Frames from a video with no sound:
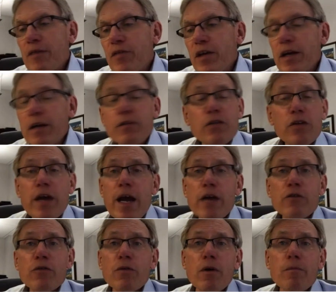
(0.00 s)
I think it's a
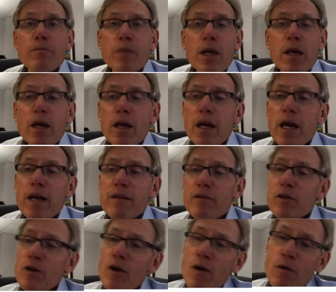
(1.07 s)
natural. And
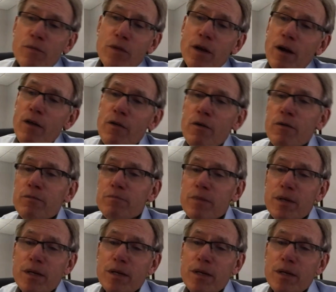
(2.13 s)
the other,